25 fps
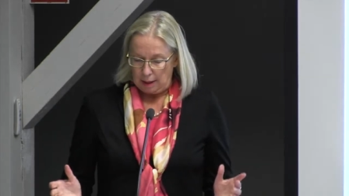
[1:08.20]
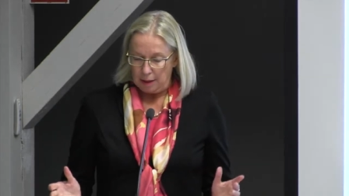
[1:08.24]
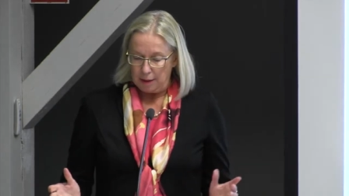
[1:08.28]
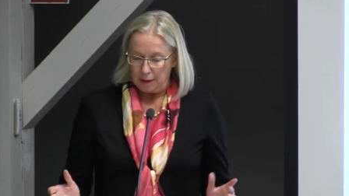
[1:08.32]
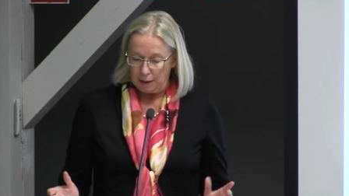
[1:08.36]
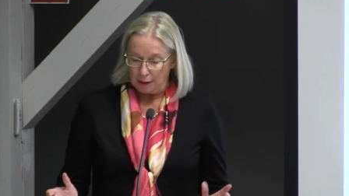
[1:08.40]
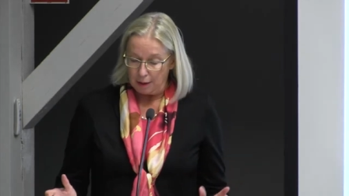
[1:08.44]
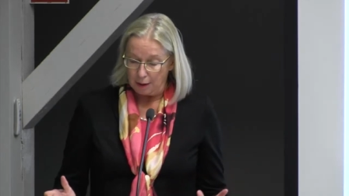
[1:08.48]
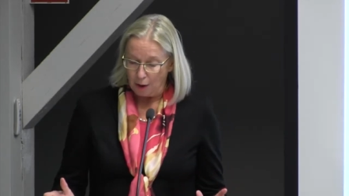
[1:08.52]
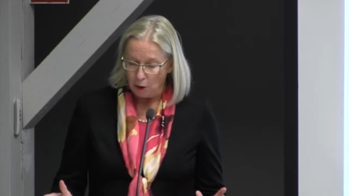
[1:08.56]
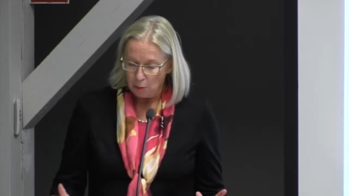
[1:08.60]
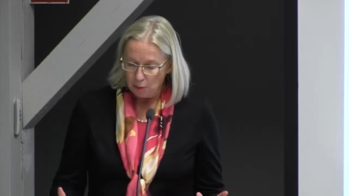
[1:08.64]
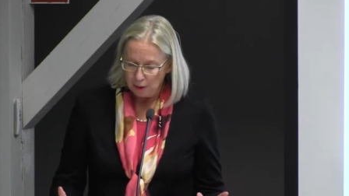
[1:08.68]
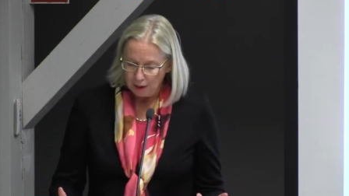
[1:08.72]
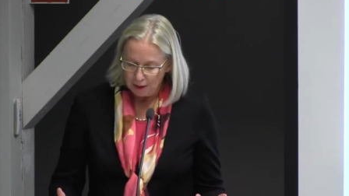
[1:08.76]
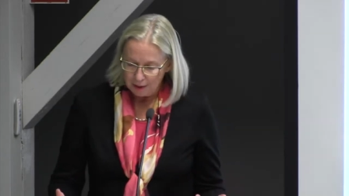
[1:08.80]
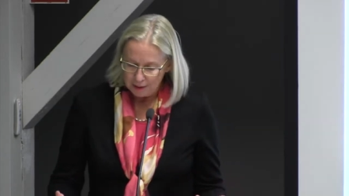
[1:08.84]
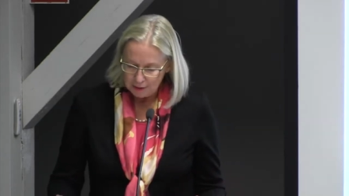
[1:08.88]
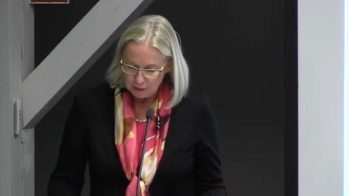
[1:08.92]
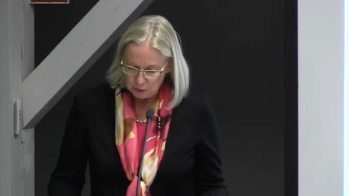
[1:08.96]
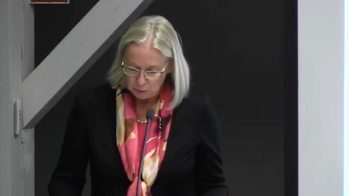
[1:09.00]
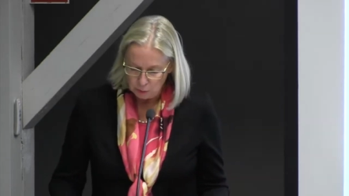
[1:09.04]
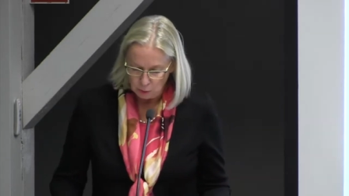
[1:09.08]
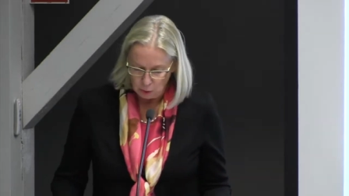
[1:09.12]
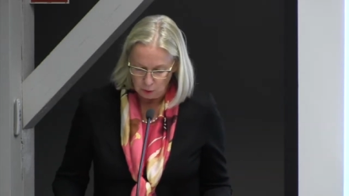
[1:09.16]
In a
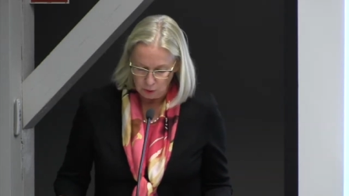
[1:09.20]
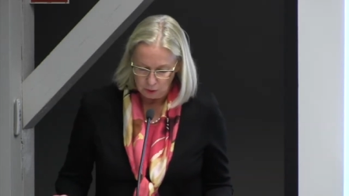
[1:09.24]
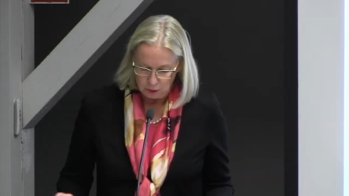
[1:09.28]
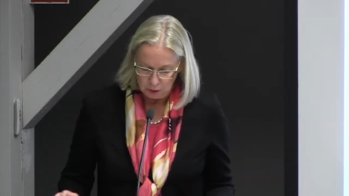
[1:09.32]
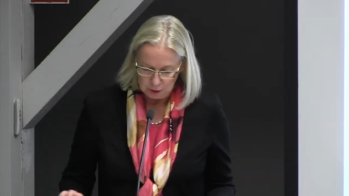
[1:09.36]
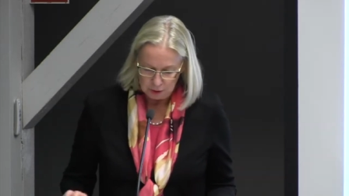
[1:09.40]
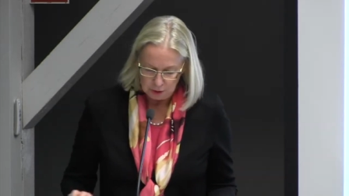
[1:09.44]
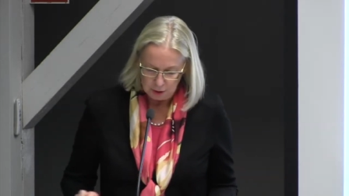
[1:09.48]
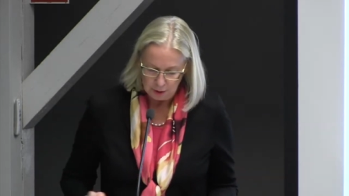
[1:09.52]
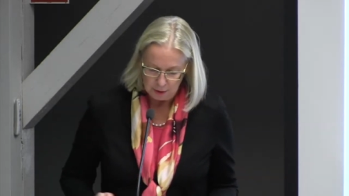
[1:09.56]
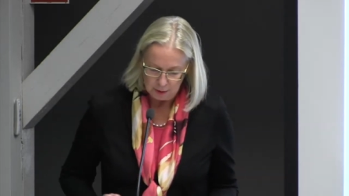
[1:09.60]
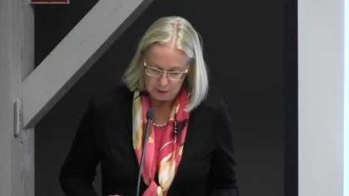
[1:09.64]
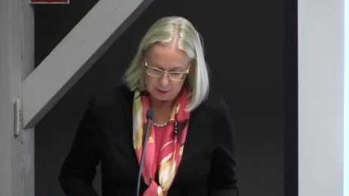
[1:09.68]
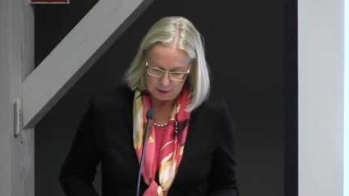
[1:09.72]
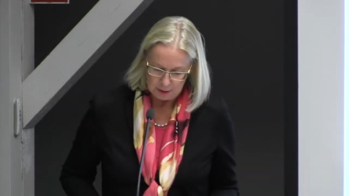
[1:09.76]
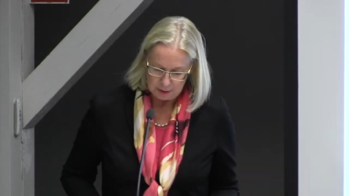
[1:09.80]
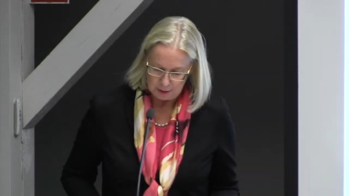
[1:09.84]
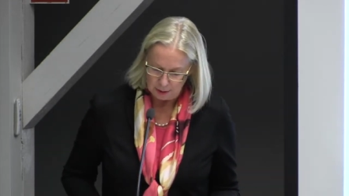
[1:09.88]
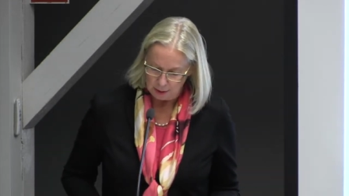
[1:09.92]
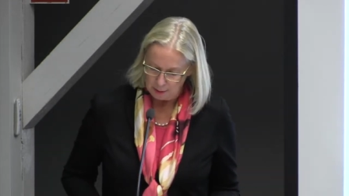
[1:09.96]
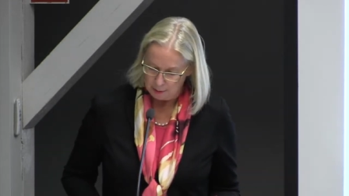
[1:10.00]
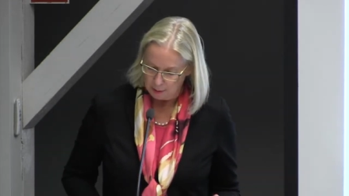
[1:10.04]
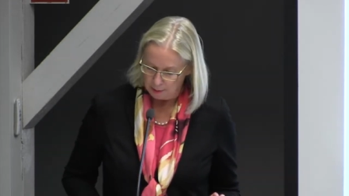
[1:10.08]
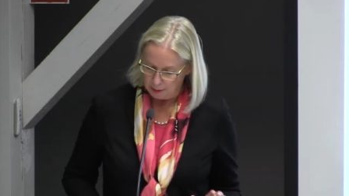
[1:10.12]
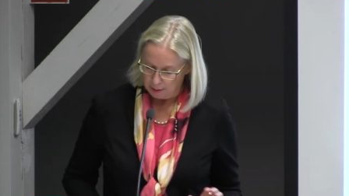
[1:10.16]
globalized world
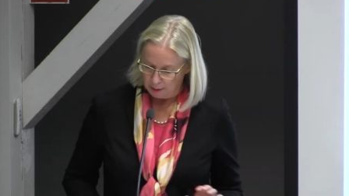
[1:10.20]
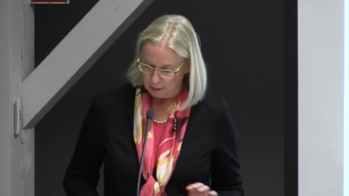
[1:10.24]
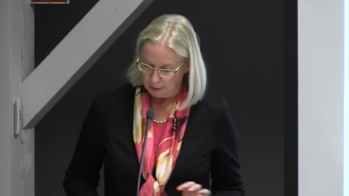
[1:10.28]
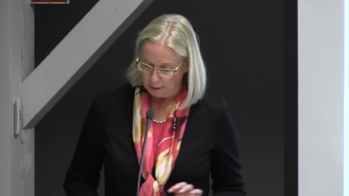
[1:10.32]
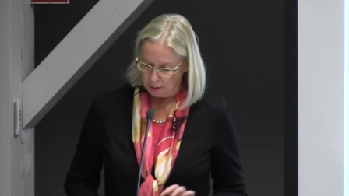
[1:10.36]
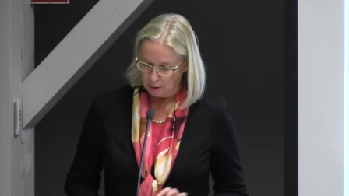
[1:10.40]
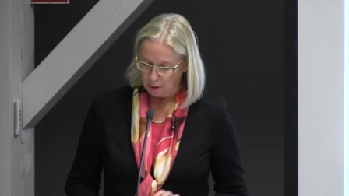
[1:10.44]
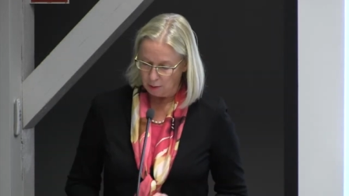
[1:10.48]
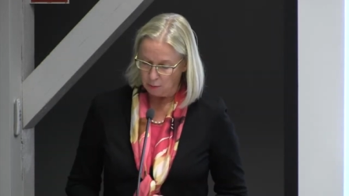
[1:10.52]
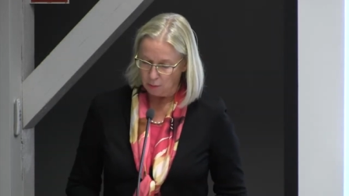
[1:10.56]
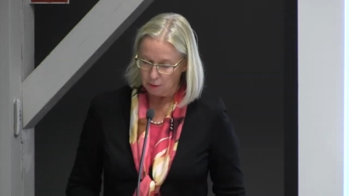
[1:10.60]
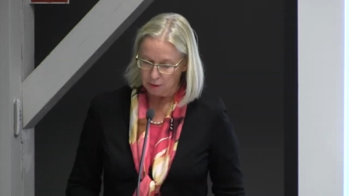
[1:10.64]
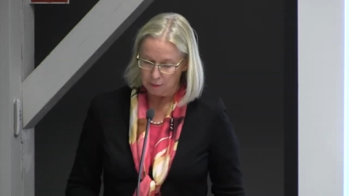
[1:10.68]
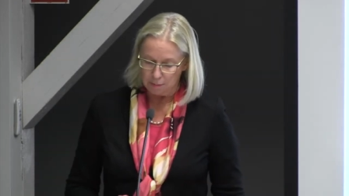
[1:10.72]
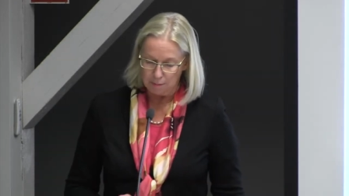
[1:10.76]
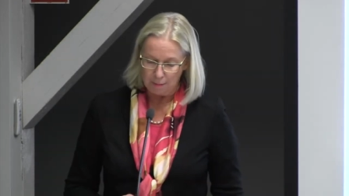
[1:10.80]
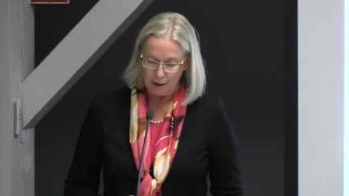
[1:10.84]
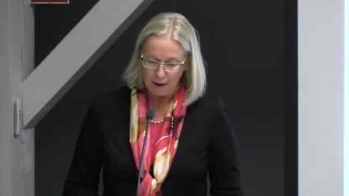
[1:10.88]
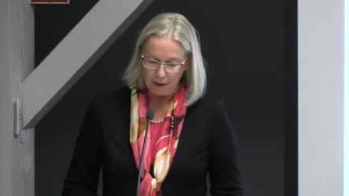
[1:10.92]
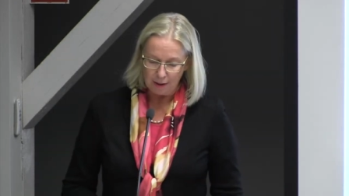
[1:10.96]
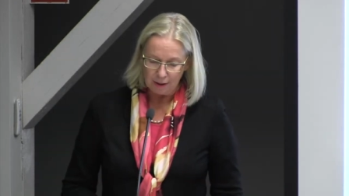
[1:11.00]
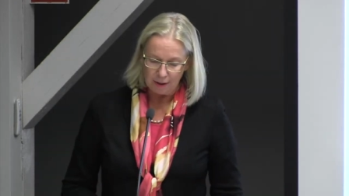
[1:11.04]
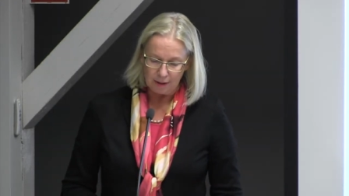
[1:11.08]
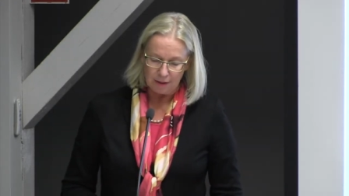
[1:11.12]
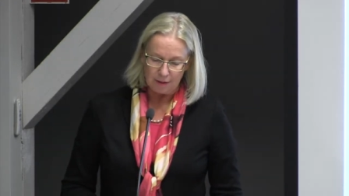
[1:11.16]
with
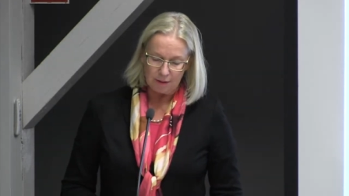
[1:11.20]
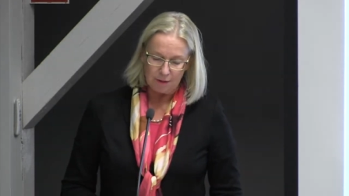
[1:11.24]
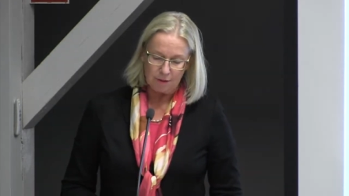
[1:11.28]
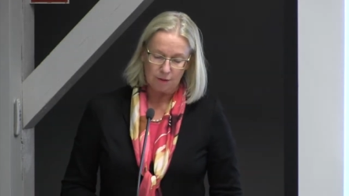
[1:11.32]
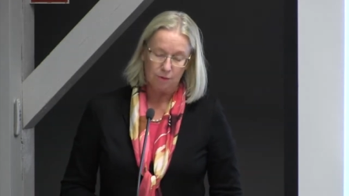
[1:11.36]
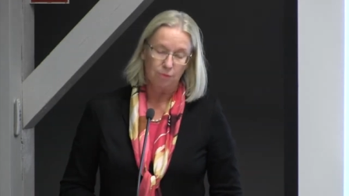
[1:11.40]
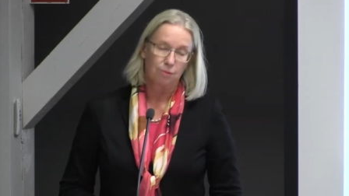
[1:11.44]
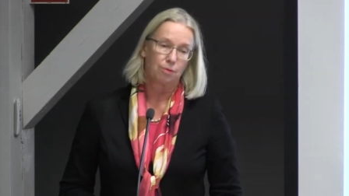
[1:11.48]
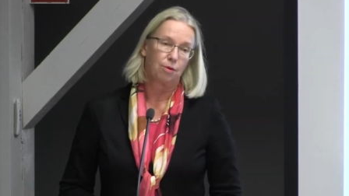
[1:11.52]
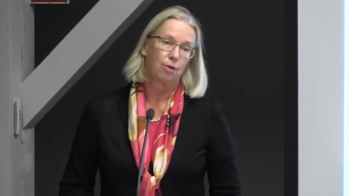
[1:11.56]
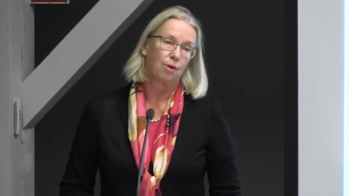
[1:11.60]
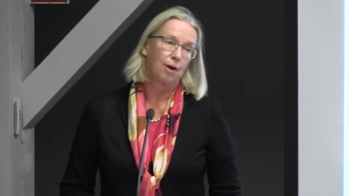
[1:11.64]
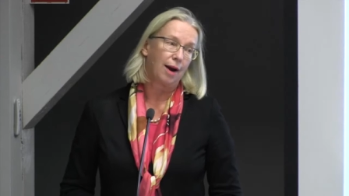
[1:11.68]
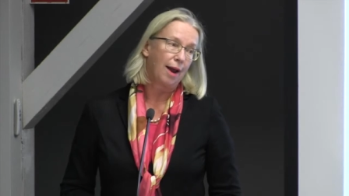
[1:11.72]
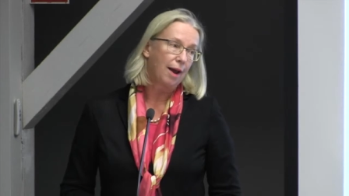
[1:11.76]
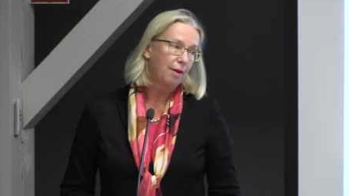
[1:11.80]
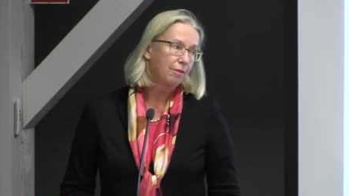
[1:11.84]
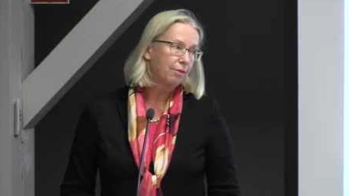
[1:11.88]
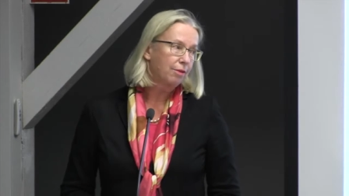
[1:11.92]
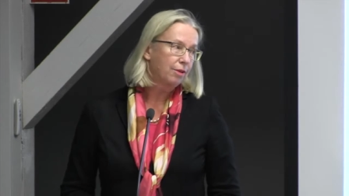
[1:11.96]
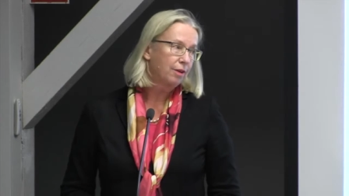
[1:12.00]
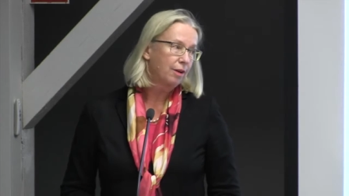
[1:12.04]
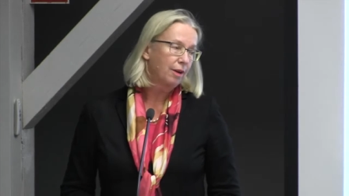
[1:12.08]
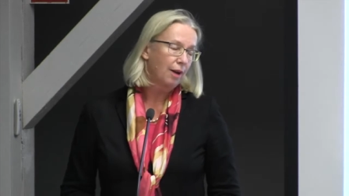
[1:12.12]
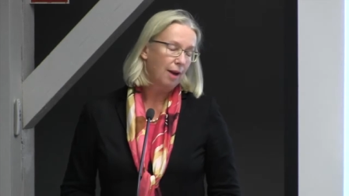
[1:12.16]
markets for
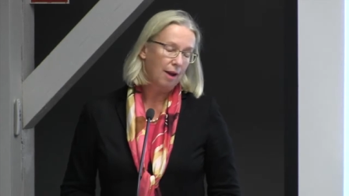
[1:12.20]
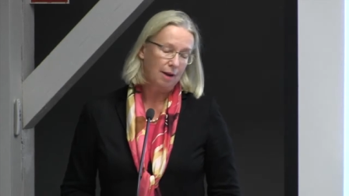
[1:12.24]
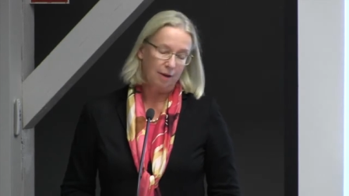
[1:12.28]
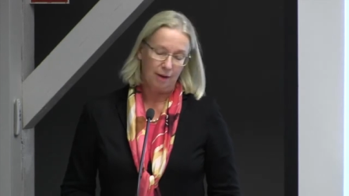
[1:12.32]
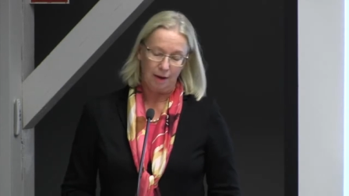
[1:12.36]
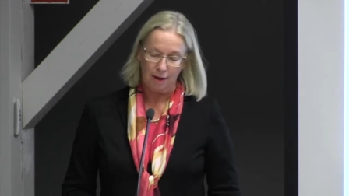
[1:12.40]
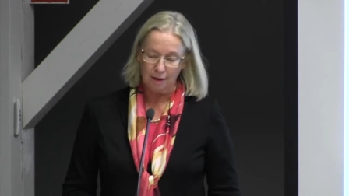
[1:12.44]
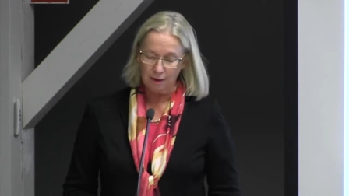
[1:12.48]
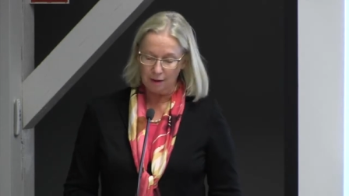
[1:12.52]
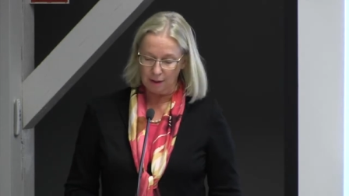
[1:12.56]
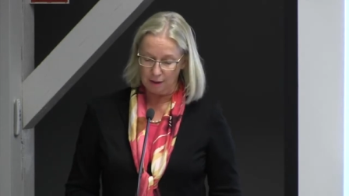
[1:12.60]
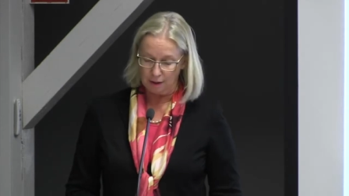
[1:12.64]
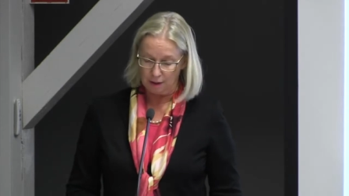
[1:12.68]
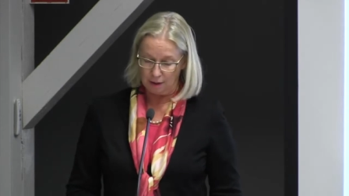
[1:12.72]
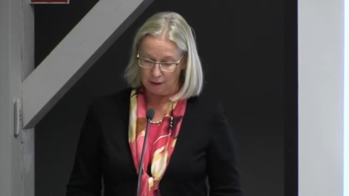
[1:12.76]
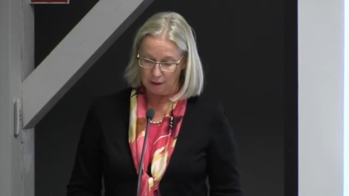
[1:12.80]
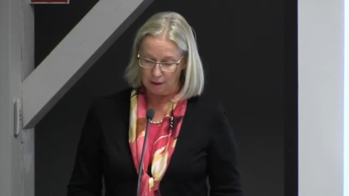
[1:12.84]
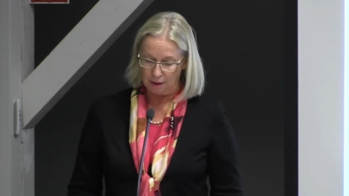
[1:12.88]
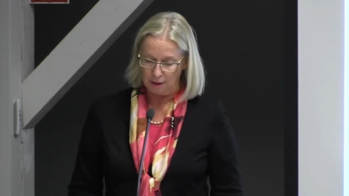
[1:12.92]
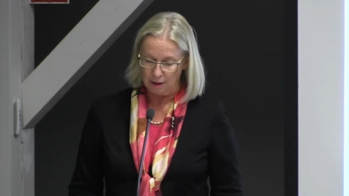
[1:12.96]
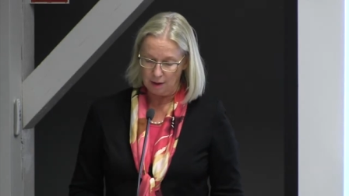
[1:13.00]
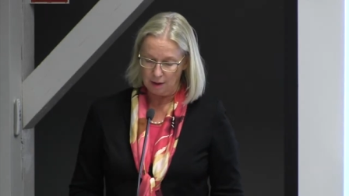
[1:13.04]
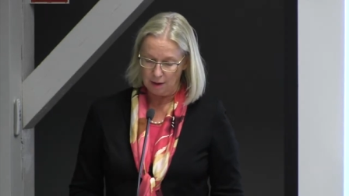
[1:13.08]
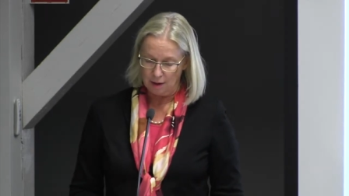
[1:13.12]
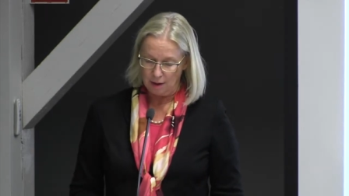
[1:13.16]
every and
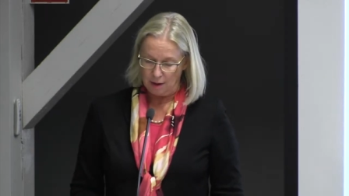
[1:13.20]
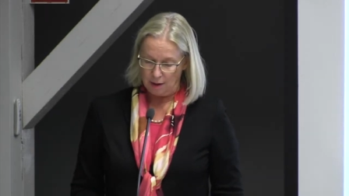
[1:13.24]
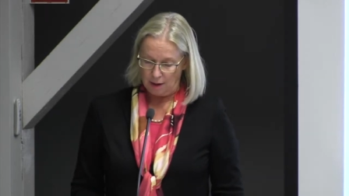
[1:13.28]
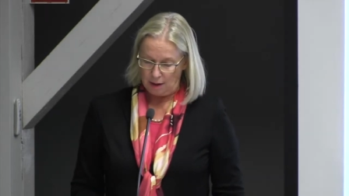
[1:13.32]
anything,